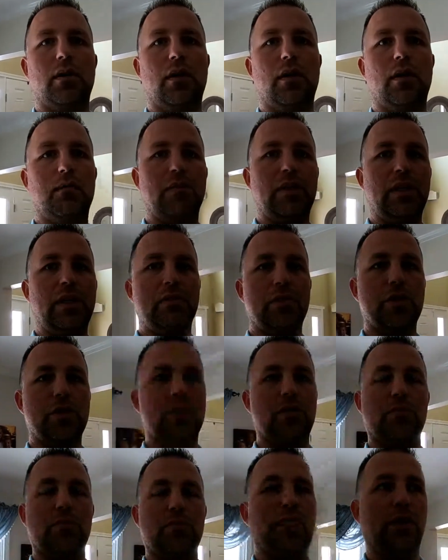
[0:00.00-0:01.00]
even
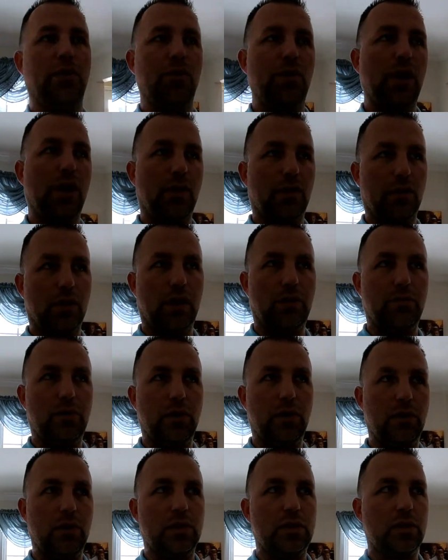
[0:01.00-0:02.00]
just a better router I've
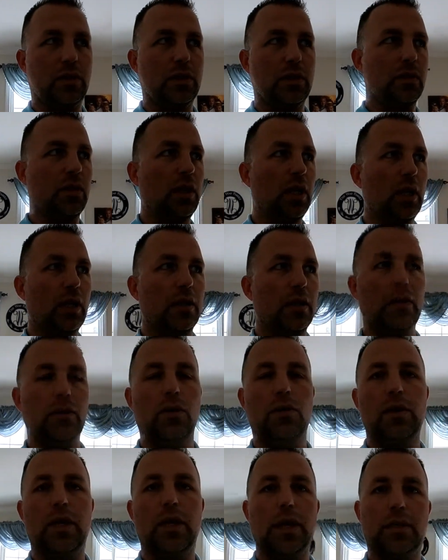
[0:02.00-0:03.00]
noticed, because the
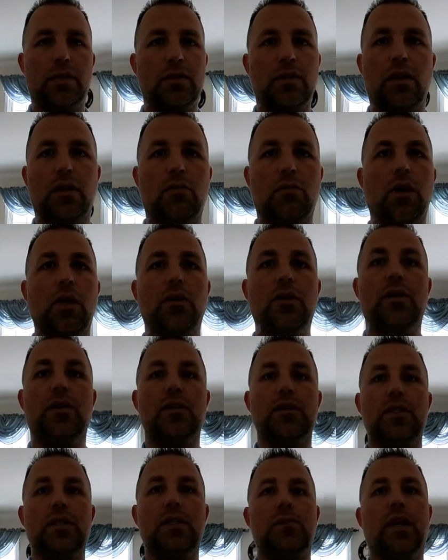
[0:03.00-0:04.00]
old Action Tech router
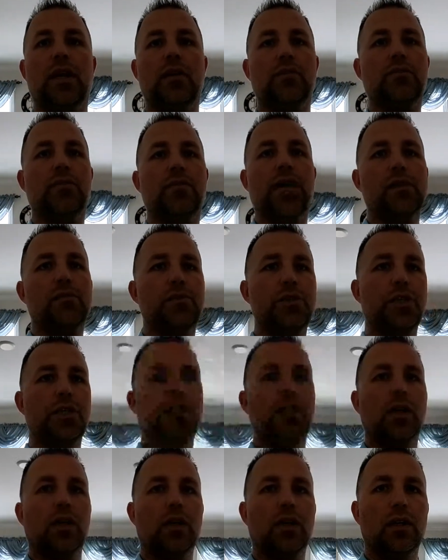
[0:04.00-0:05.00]
doesn't even have
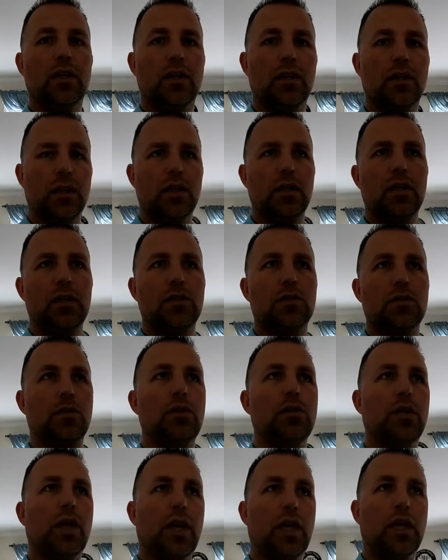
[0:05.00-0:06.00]
5G on it, so
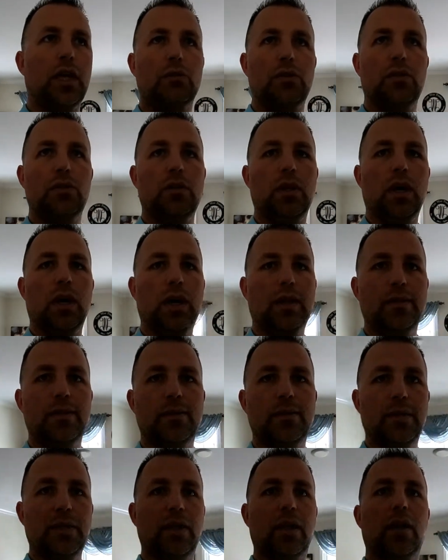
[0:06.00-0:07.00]
you can't even do the high
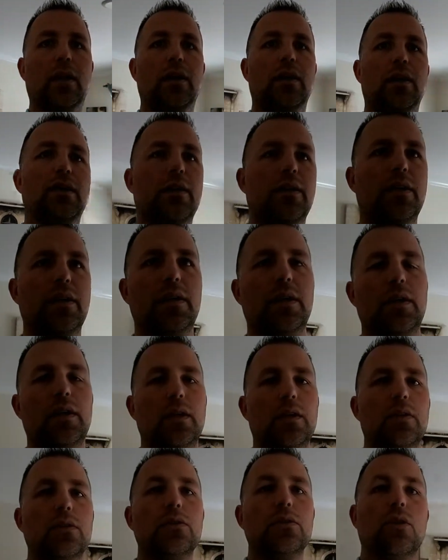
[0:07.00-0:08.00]
speed on it.
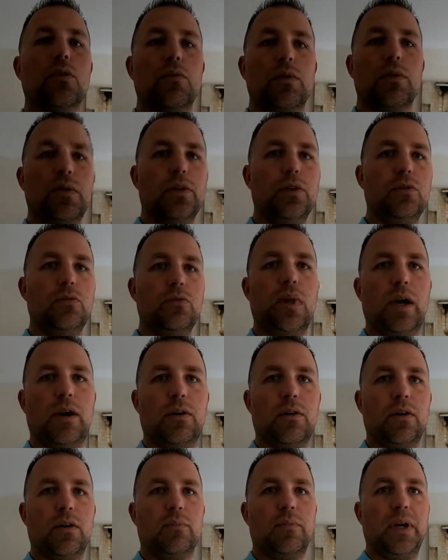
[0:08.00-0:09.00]
So with the new
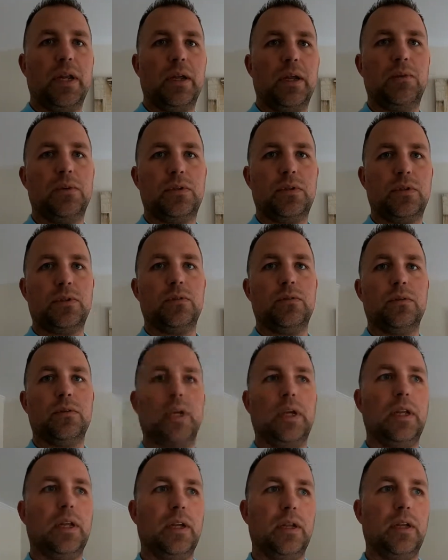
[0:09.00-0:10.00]
router I've been able to
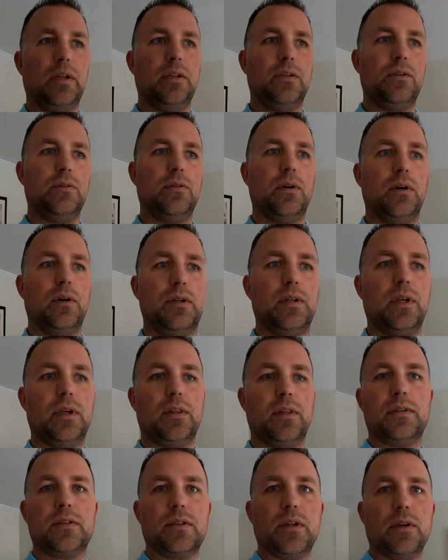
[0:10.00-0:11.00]
get in and do all the
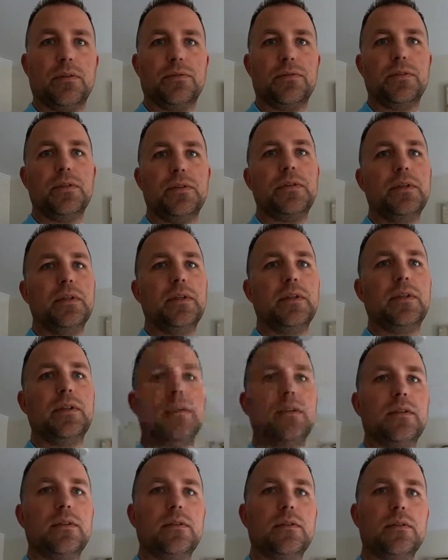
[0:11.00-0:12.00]
other stuff,
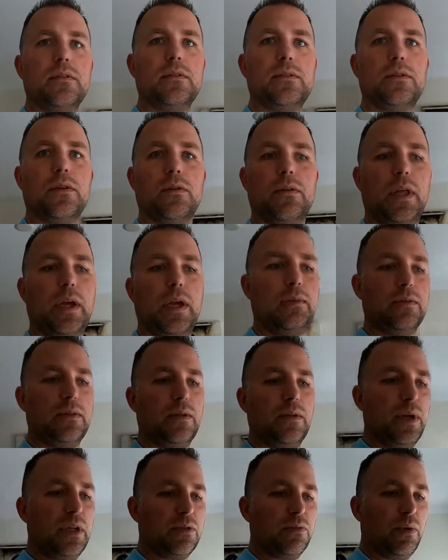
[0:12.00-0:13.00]
so that was
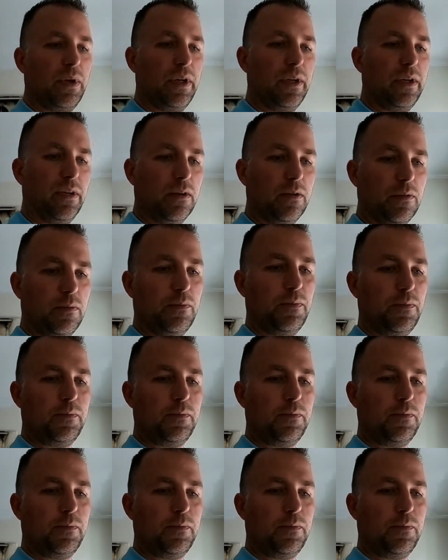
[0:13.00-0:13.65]
the best way to go.